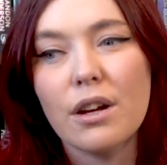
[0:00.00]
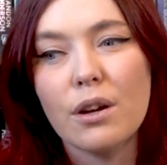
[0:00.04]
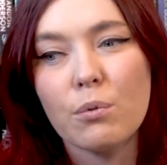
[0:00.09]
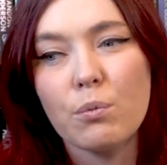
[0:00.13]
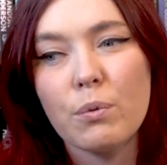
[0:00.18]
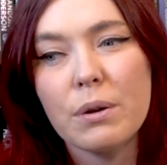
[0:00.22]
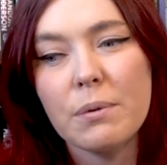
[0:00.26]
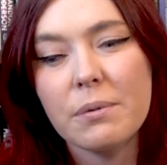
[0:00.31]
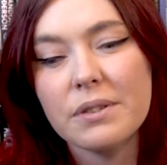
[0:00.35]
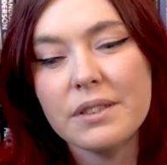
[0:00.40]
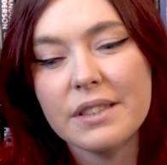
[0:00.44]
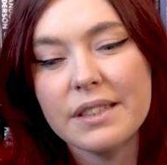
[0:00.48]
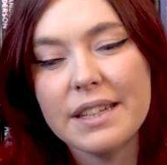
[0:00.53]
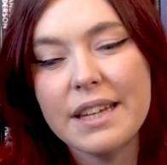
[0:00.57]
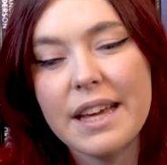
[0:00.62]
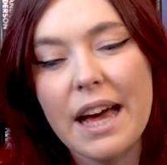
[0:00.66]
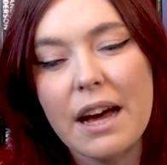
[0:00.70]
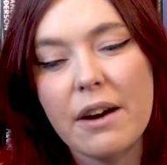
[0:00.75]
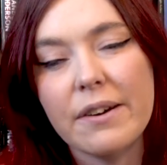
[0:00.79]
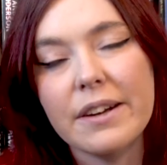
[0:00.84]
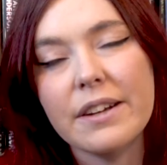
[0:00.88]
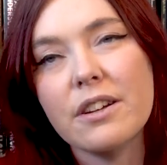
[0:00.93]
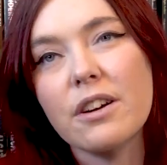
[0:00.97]
We will see
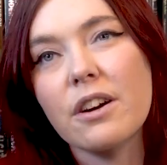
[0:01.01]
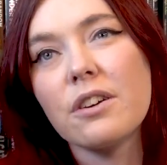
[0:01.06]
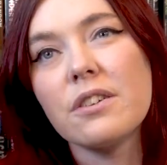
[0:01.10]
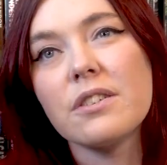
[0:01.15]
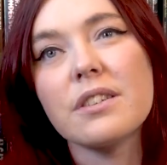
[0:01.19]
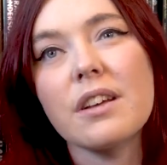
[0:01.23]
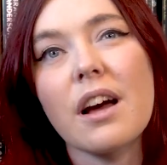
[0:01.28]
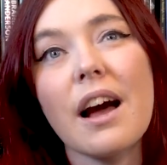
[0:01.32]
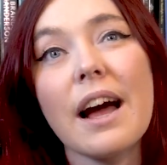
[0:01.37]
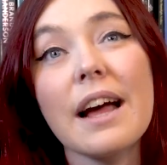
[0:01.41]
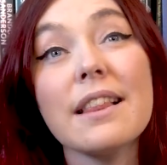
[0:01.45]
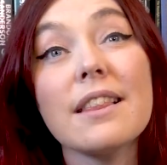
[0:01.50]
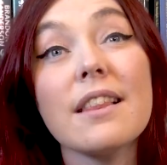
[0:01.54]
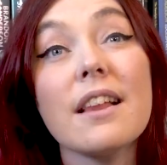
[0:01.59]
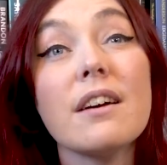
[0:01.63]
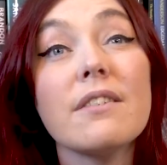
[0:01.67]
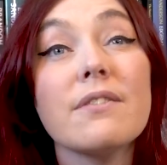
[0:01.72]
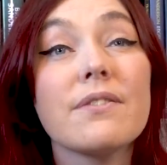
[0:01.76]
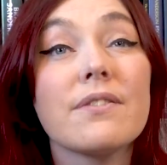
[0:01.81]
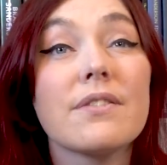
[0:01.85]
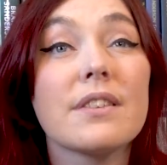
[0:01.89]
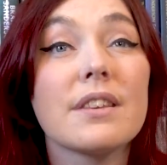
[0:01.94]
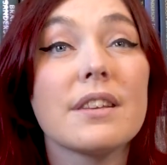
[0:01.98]
how it goes. I
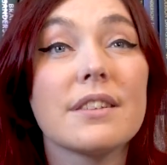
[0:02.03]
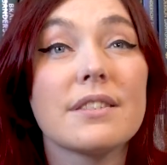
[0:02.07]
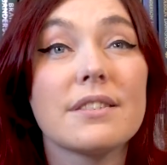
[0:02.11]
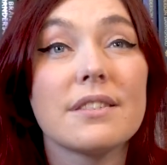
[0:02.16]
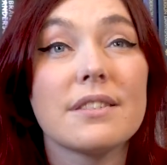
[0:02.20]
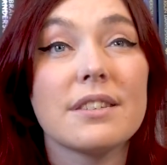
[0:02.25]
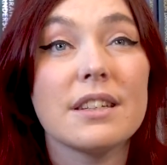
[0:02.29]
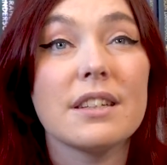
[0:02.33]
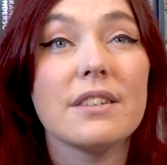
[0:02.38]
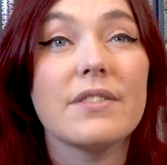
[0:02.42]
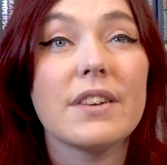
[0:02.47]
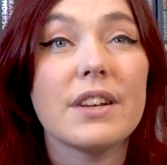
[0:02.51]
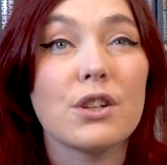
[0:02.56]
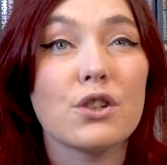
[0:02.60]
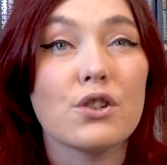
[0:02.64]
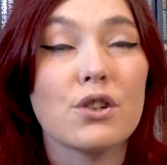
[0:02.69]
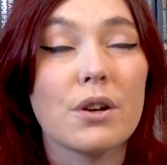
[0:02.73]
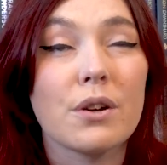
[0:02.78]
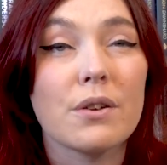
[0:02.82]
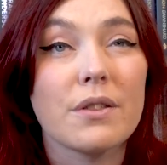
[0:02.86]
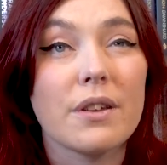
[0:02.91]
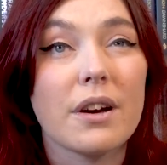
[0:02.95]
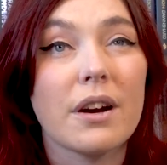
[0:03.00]
love the TV
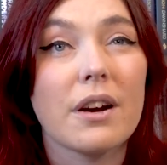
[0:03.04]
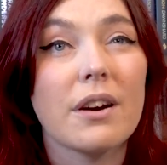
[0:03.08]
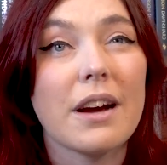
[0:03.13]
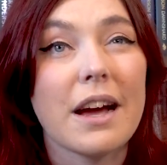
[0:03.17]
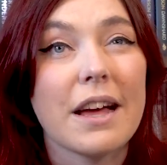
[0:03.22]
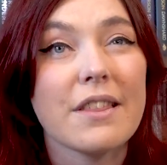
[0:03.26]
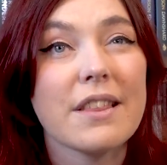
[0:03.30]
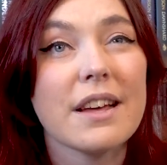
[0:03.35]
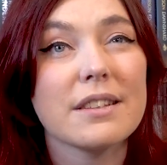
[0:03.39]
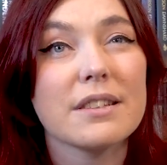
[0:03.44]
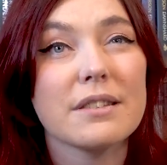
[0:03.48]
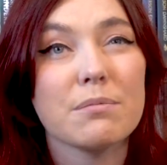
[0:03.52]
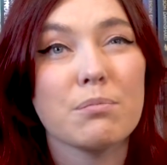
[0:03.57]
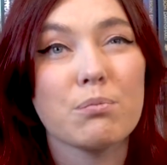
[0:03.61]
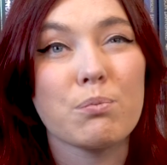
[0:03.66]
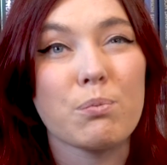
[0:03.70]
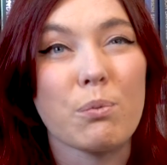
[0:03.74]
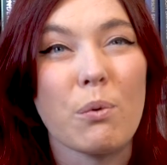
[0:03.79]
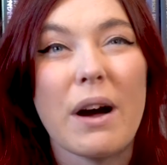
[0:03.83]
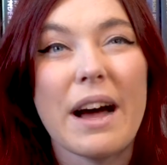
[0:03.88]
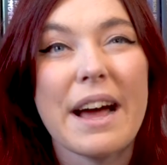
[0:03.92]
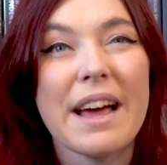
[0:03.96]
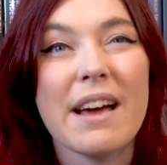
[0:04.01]
show though, and that's
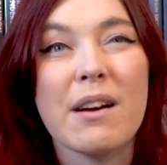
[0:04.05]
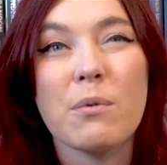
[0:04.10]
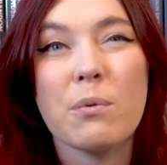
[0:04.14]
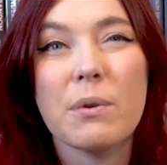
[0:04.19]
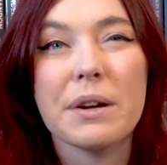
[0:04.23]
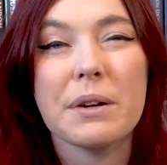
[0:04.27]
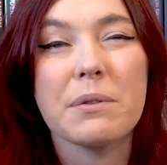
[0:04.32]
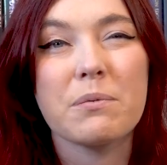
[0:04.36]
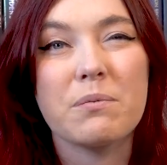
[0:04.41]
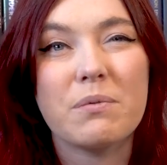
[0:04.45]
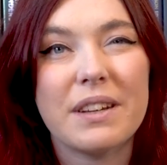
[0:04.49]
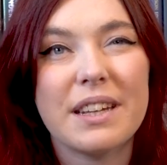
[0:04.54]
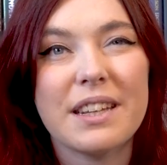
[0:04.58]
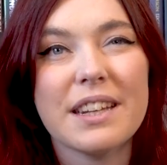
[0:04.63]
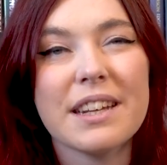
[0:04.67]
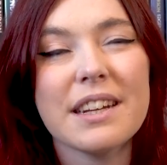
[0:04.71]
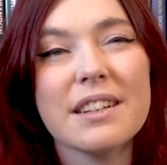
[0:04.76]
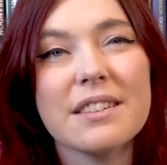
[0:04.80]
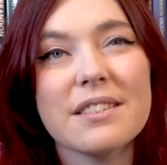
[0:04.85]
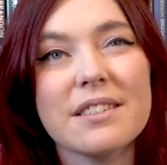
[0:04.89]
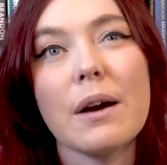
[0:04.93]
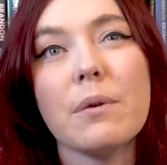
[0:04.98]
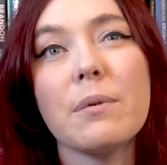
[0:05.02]
why I want to read
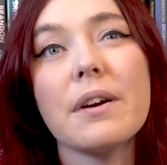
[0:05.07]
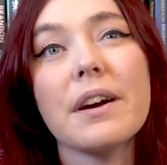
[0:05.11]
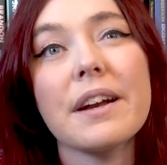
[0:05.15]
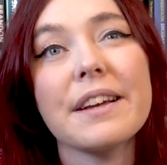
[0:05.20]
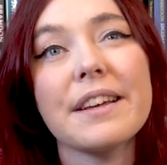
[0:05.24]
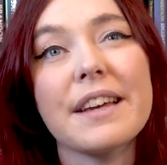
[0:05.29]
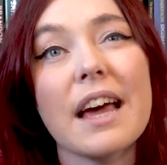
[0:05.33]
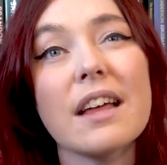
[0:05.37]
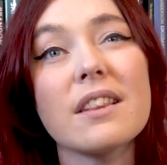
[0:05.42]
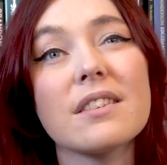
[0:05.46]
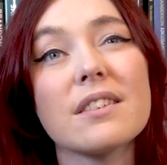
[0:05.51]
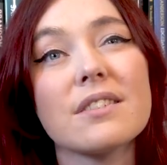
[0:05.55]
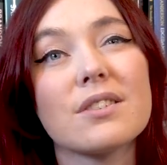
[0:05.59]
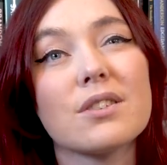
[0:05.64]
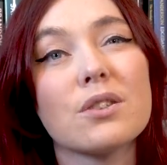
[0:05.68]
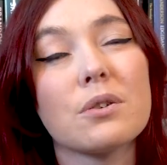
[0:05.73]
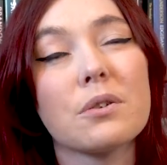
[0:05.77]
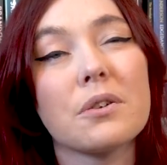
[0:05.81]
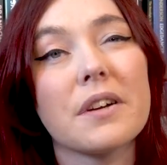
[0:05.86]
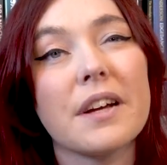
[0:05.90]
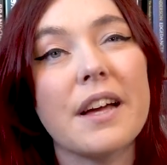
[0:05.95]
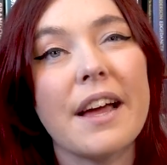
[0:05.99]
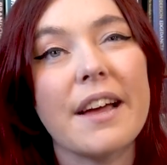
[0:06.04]
it. I want to get the
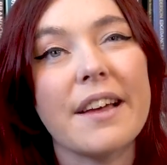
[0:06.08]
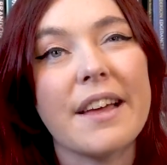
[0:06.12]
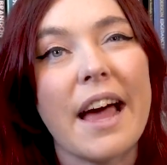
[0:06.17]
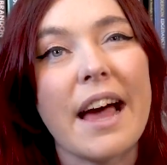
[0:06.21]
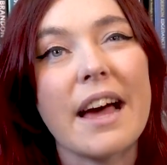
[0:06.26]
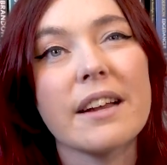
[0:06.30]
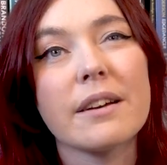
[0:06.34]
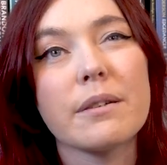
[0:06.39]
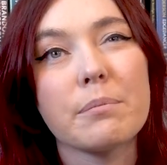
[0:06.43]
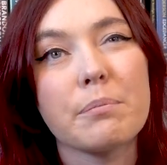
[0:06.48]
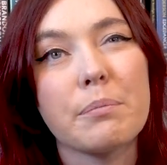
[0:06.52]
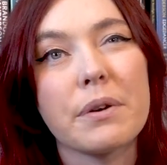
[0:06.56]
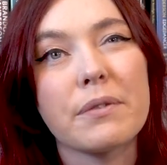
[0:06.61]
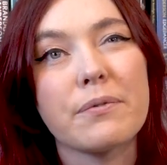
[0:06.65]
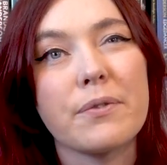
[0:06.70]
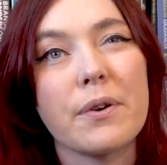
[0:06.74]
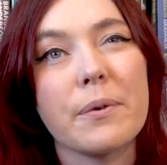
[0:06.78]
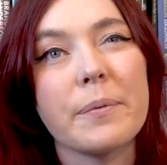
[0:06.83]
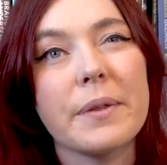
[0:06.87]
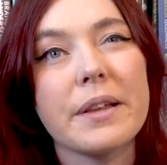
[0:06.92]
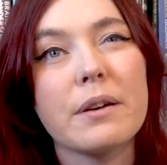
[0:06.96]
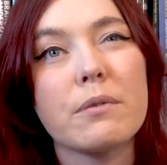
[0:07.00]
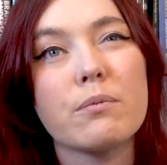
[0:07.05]
story again, but
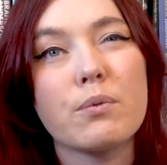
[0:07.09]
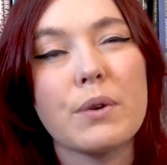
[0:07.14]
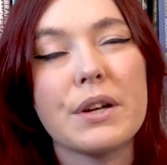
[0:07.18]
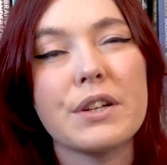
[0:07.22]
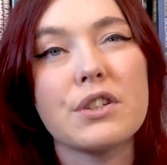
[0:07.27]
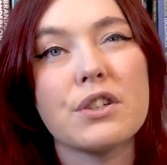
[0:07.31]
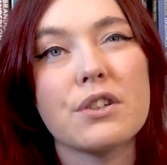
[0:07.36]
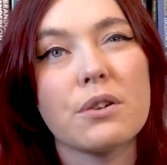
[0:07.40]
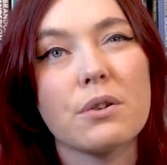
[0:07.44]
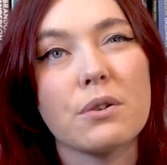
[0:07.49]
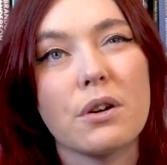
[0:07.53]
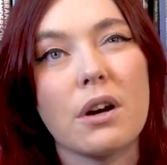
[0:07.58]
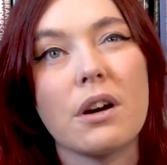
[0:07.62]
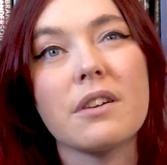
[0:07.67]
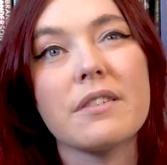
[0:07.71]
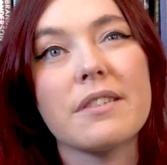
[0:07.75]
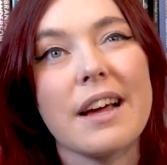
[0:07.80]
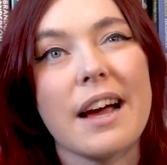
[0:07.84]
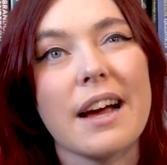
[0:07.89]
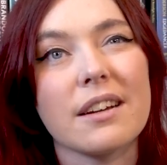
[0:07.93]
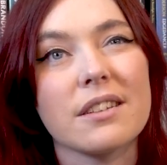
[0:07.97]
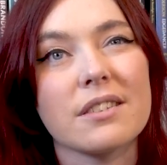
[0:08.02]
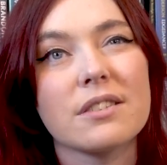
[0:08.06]
from the original
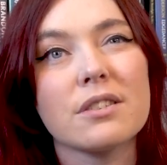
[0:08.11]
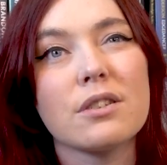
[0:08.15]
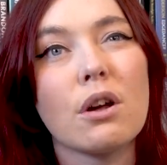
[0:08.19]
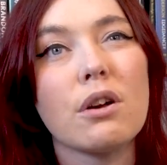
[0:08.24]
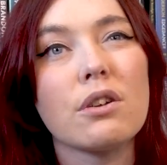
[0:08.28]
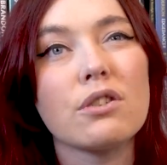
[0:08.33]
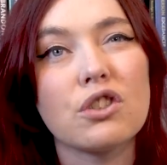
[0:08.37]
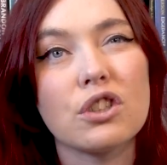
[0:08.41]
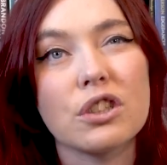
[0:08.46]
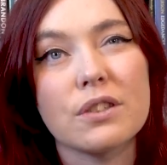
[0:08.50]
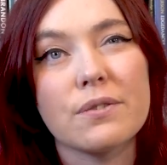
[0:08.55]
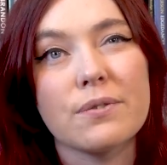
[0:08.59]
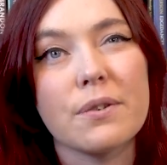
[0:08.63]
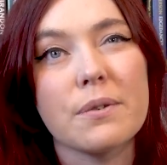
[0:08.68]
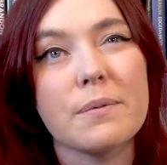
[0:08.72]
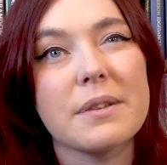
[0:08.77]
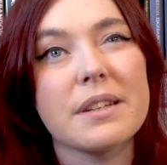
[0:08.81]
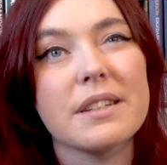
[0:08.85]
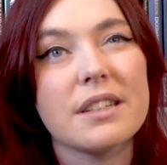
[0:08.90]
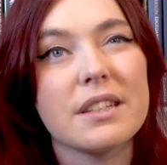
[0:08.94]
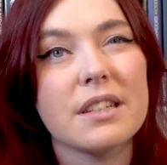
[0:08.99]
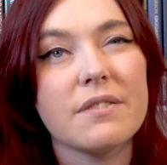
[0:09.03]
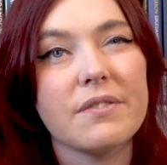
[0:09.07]
context, not just from
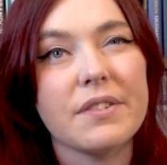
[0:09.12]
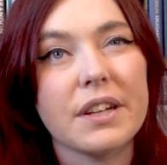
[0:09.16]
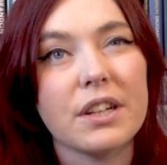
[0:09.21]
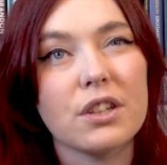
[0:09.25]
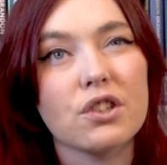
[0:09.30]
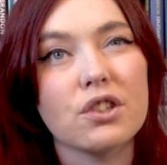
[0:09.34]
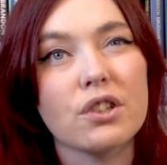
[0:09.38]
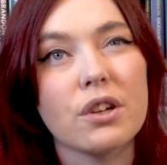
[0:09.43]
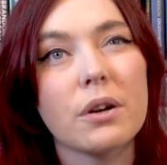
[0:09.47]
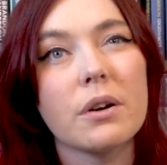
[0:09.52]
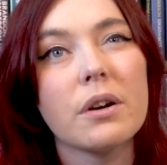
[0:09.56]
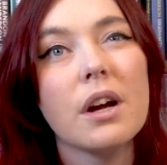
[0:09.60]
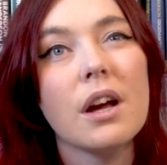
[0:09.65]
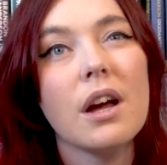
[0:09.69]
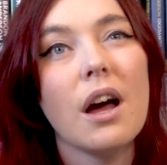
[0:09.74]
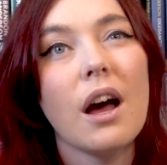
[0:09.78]
the TV show.